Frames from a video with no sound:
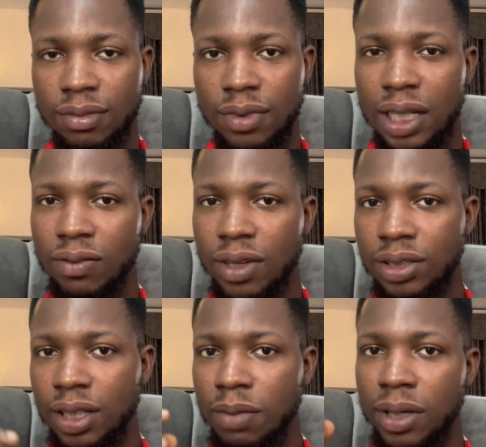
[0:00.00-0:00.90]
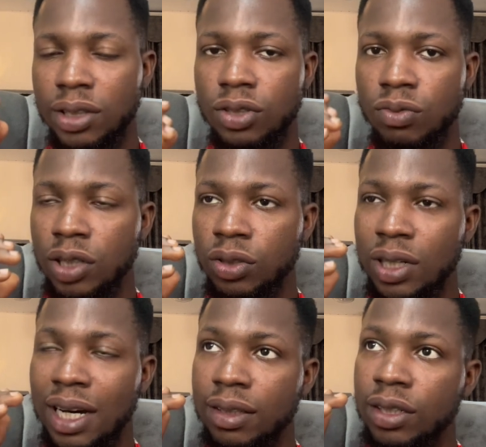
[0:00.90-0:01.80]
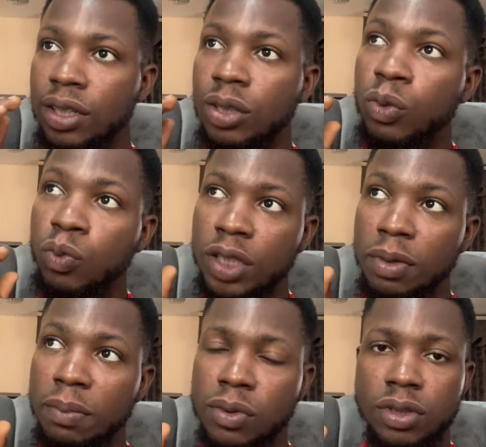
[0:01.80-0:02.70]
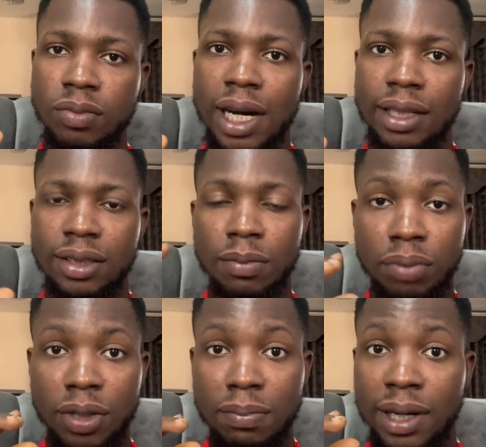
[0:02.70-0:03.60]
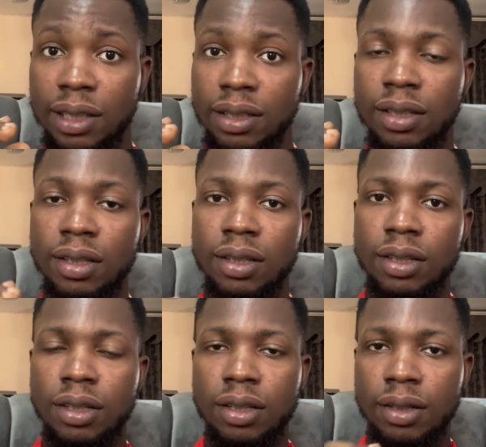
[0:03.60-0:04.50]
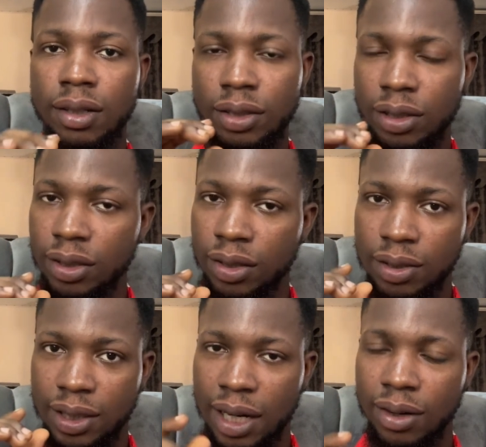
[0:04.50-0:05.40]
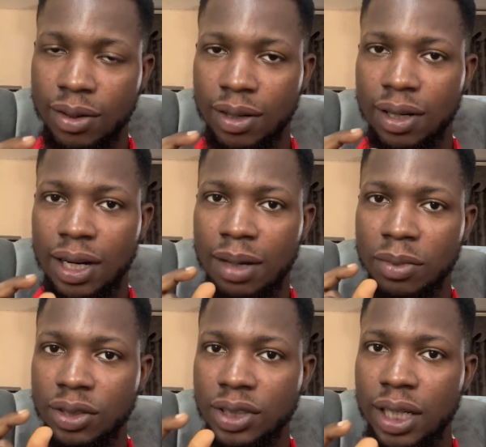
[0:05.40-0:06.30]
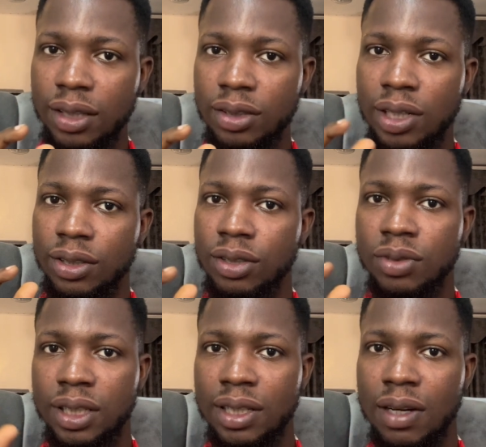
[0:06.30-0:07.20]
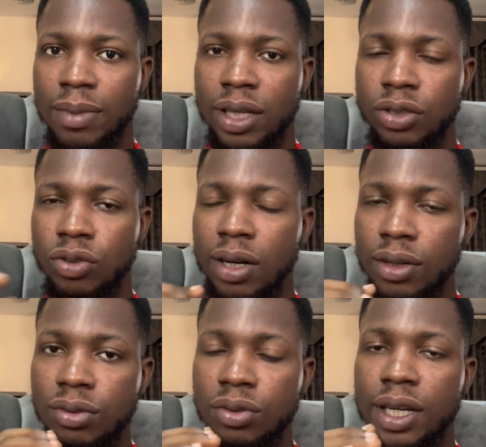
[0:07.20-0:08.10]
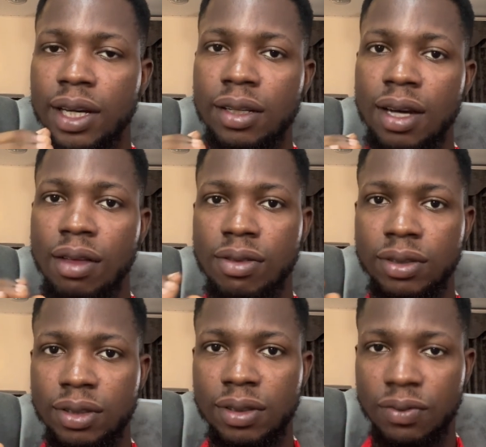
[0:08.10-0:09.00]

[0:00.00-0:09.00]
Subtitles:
Advanced telepathy is when you can read people's minds properly. Now, I'm not saying you are just reading their mind. You are going to hear their thoughts.